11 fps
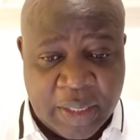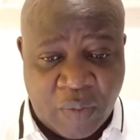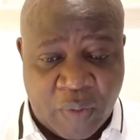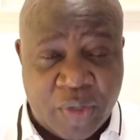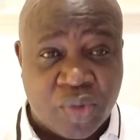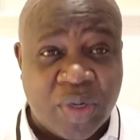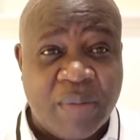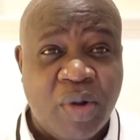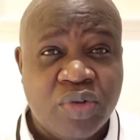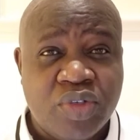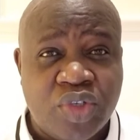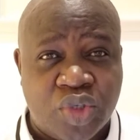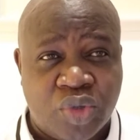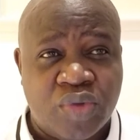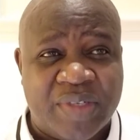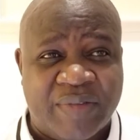When you talk about
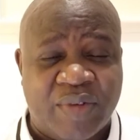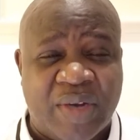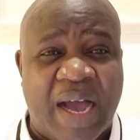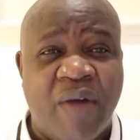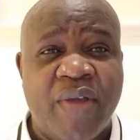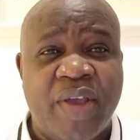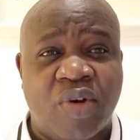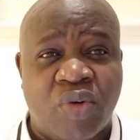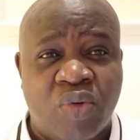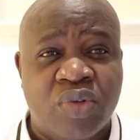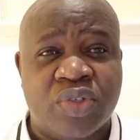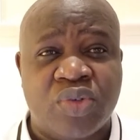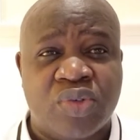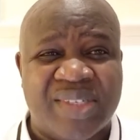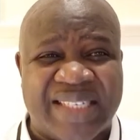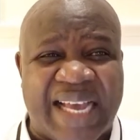Joseph and how he rose to
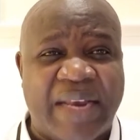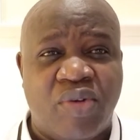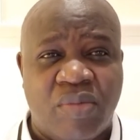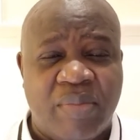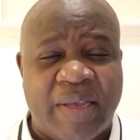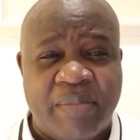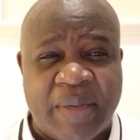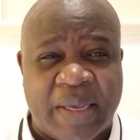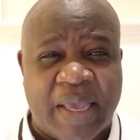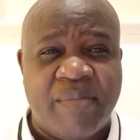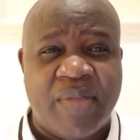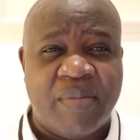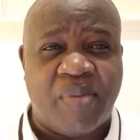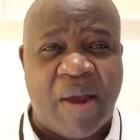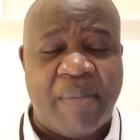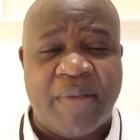stardom and became the
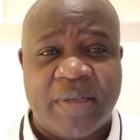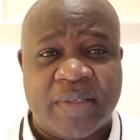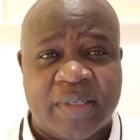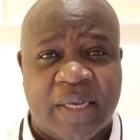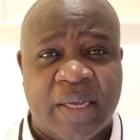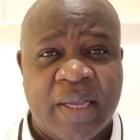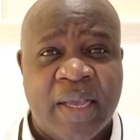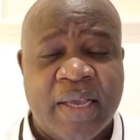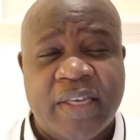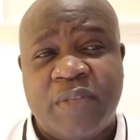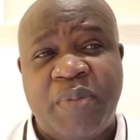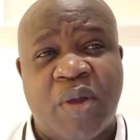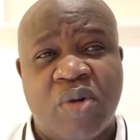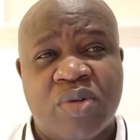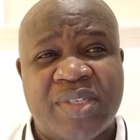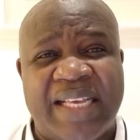prime minister, it is
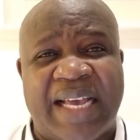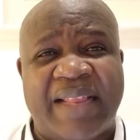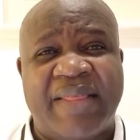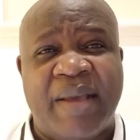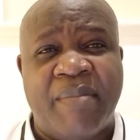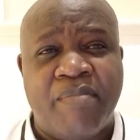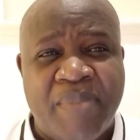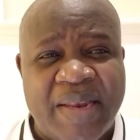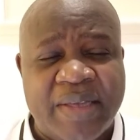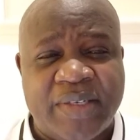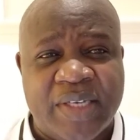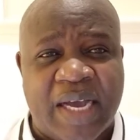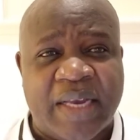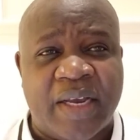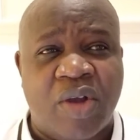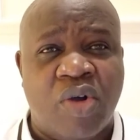because he had the ability
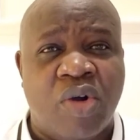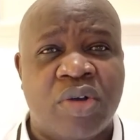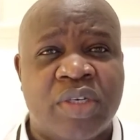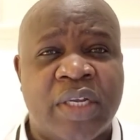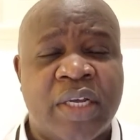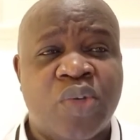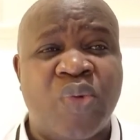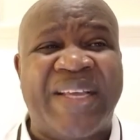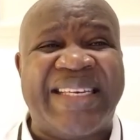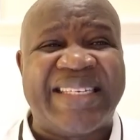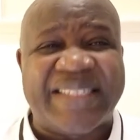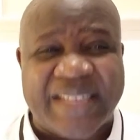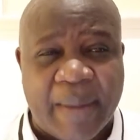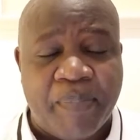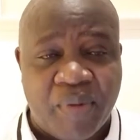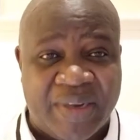under God to
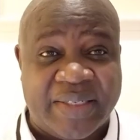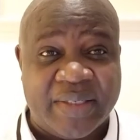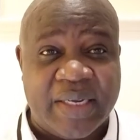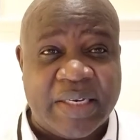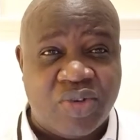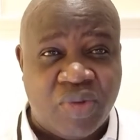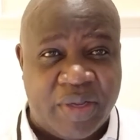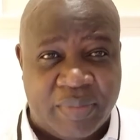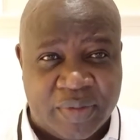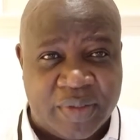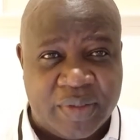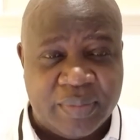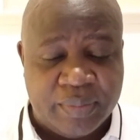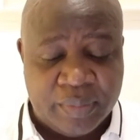interpret dreams.